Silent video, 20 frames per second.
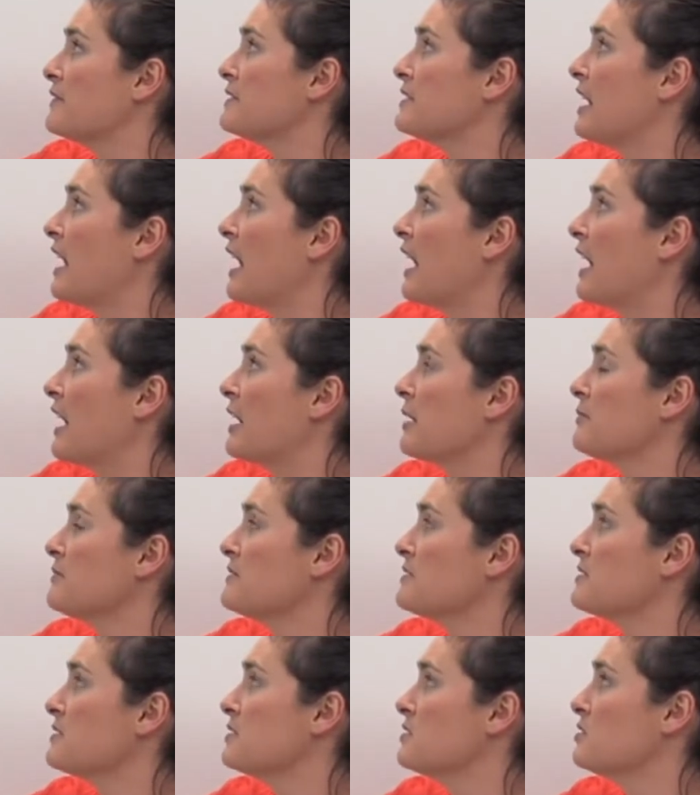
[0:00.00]

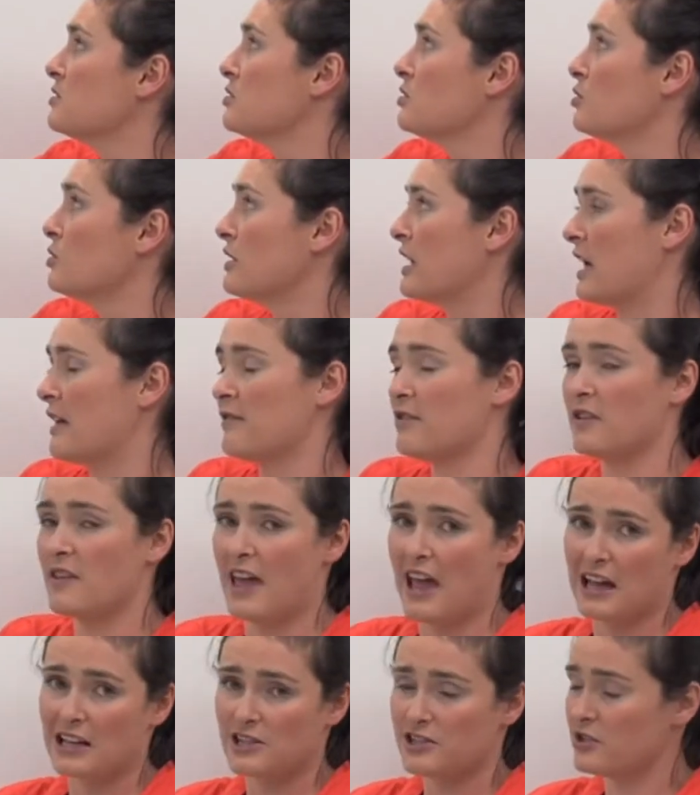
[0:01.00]
times 2 gave you the
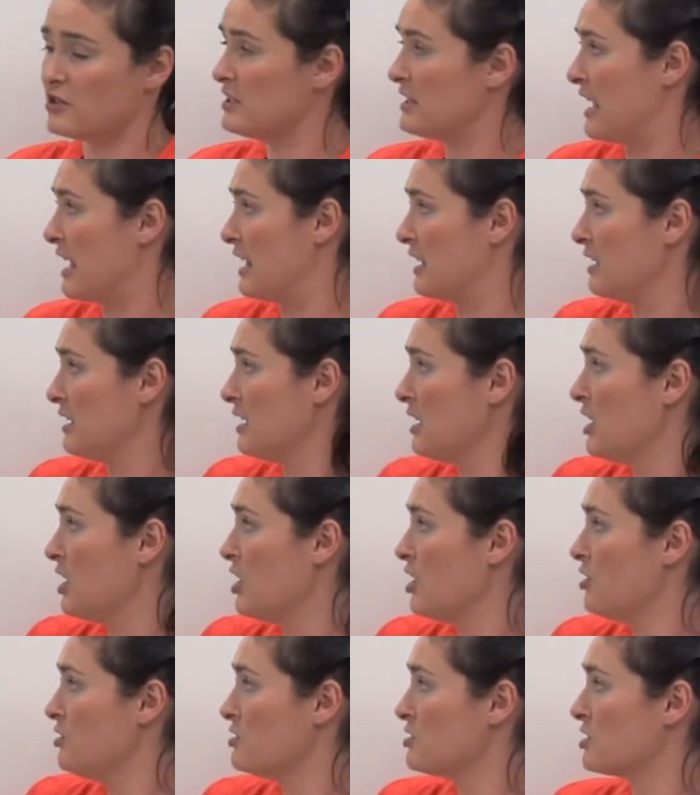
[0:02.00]
answer 10,
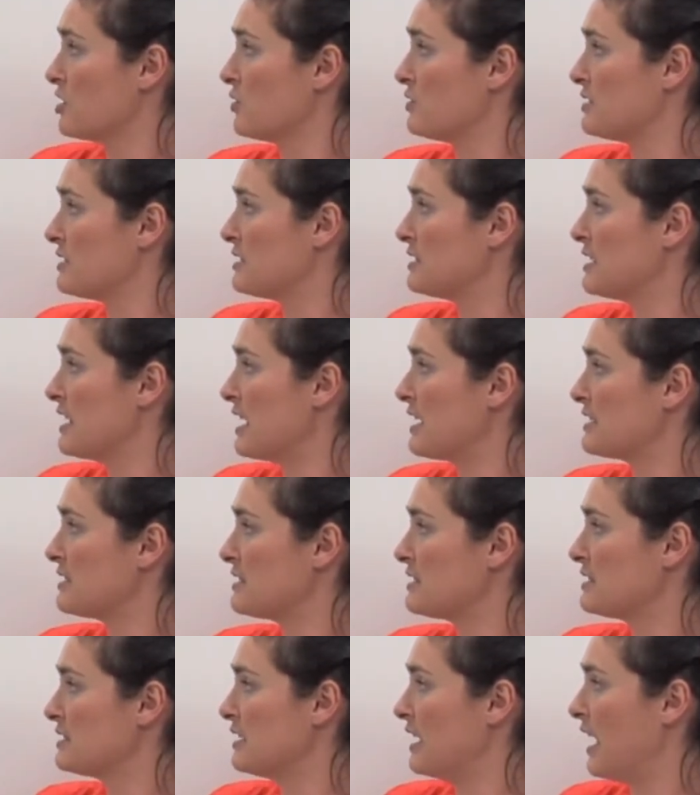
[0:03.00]
so
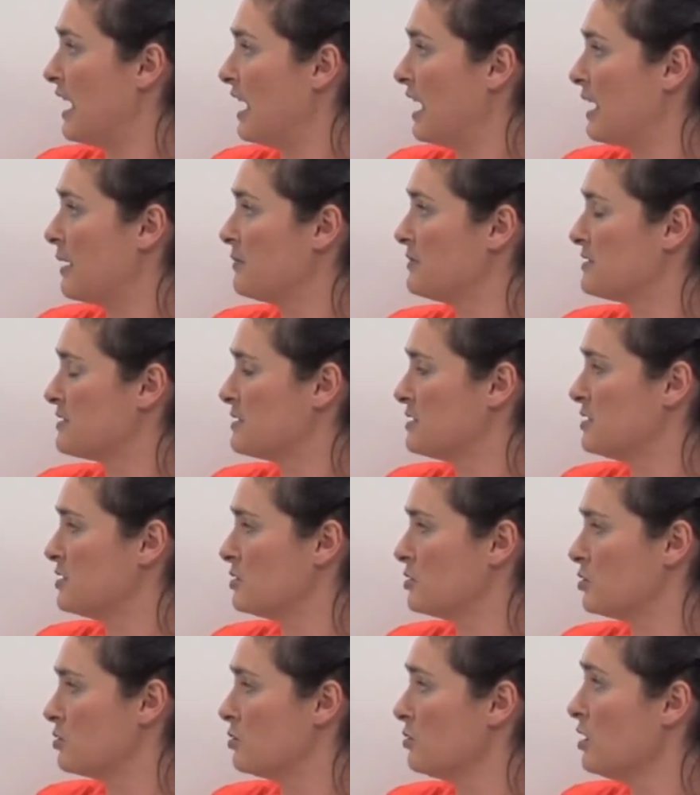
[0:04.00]
6 times
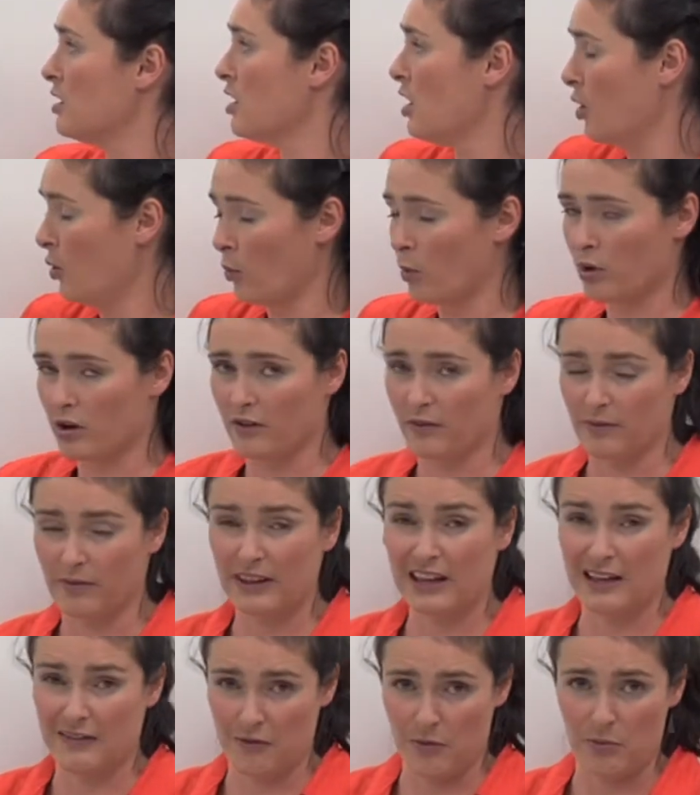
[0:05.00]
2 would have
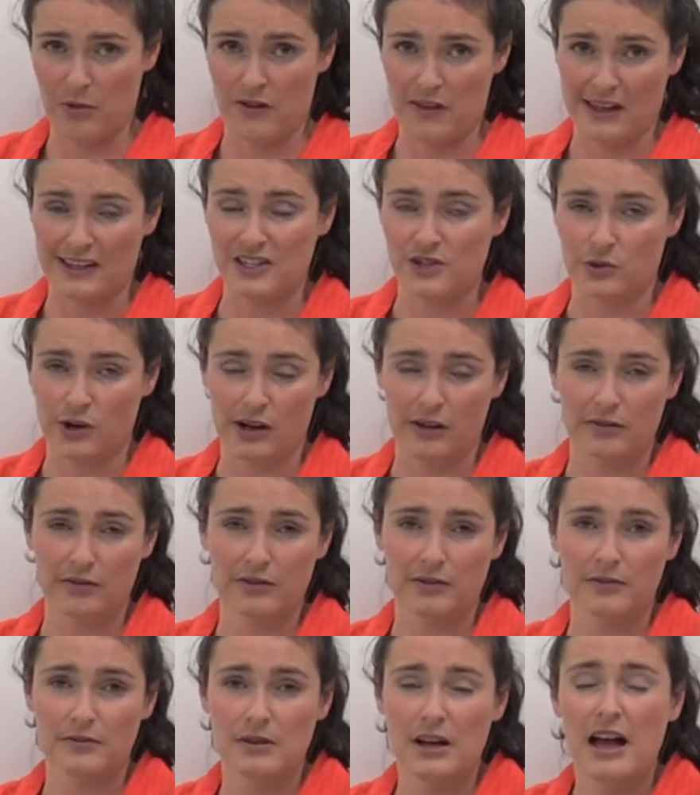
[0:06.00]
given me that 12.
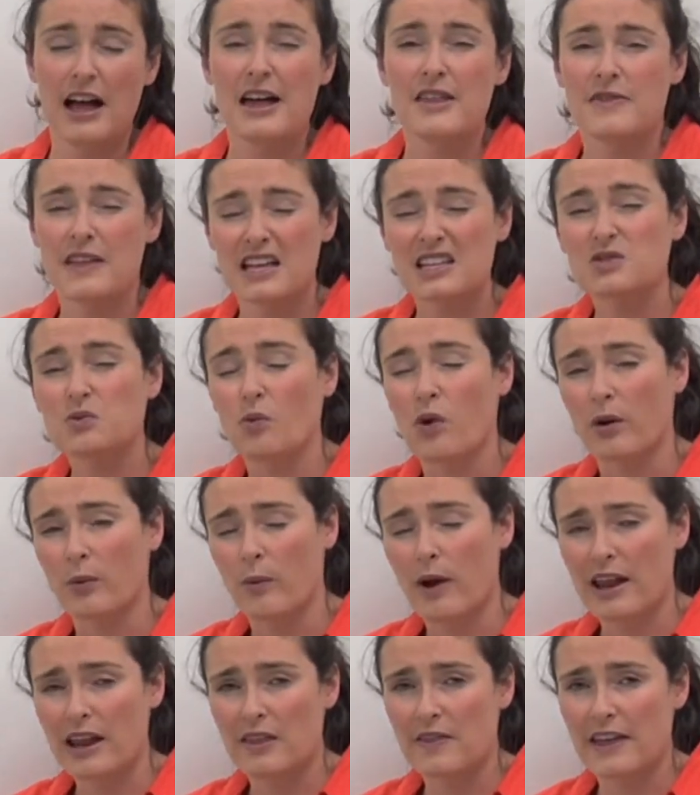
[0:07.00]
That's one
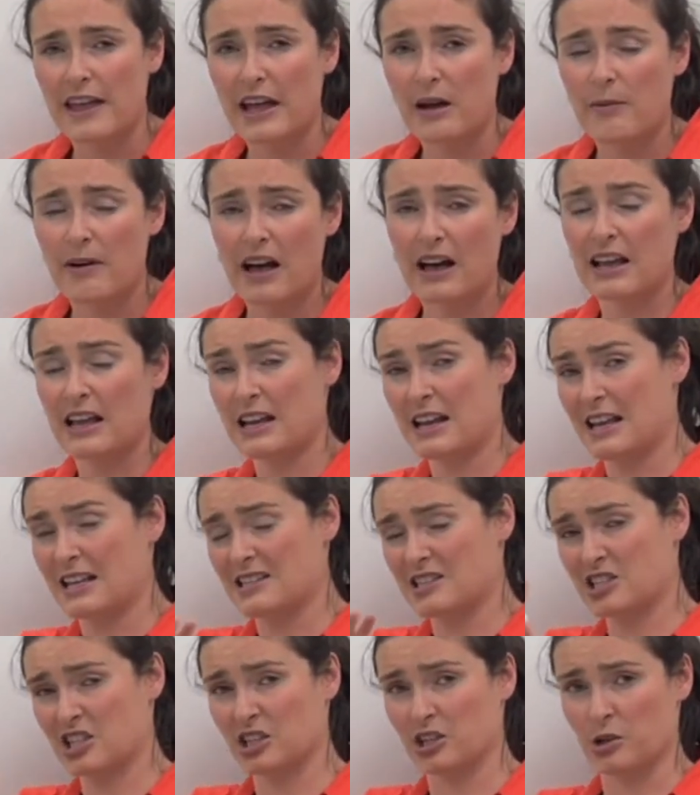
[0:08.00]
way to think about it,
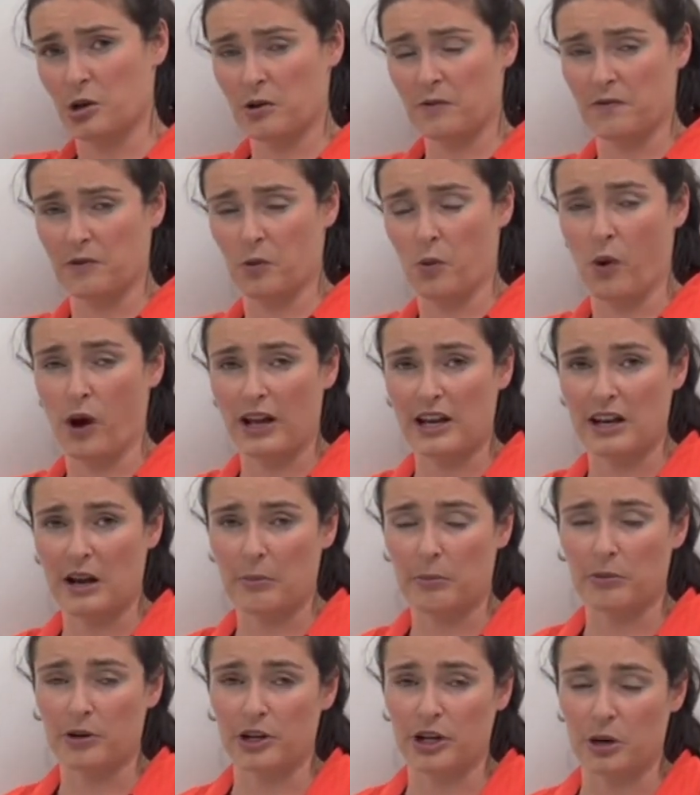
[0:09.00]
is to look for what
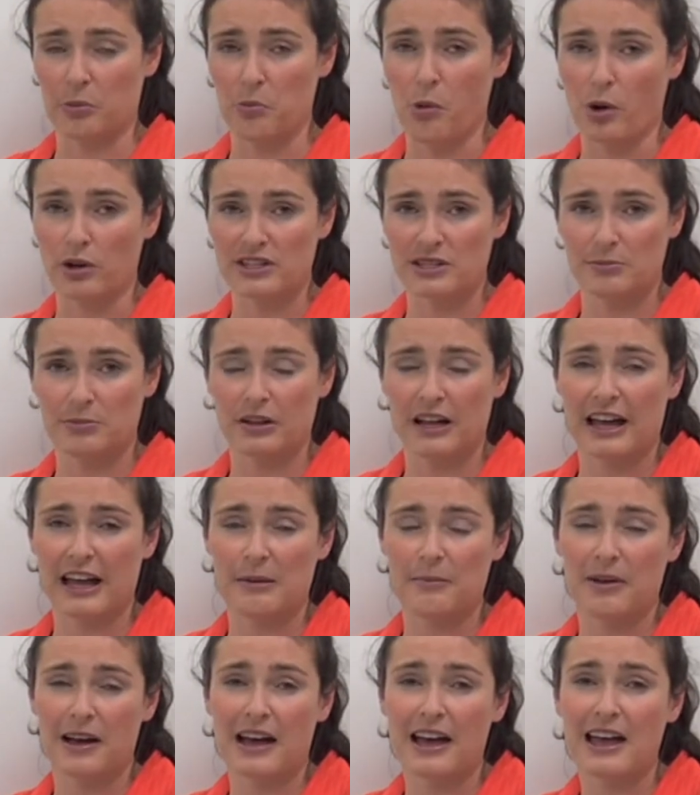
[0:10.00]
number you're
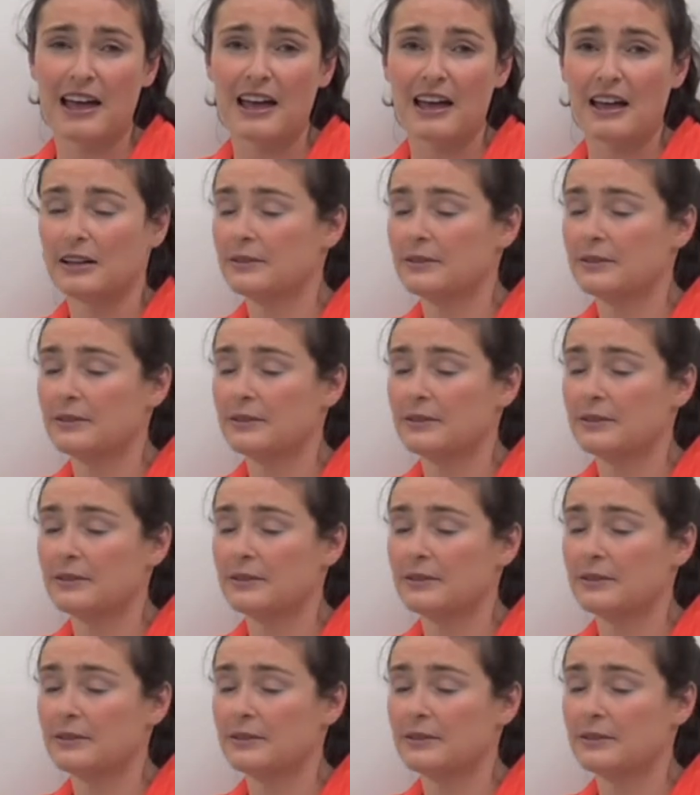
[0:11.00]
multiplying by.